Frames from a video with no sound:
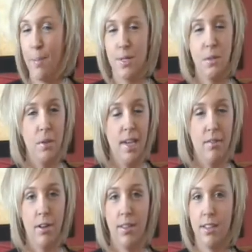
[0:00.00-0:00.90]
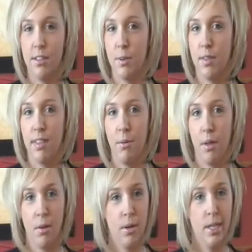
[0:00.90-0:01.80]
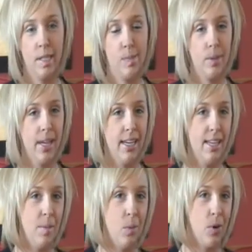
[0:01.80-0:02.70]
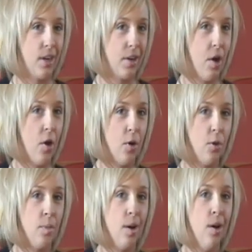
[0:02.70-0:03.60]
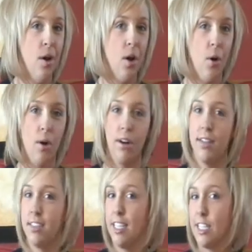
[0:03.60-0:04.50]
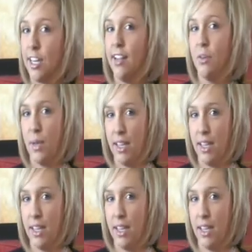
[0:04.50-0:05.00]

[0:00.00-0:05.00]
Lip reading: absolutely everything to do with it, whether he's playing keyboard at home or DJing on the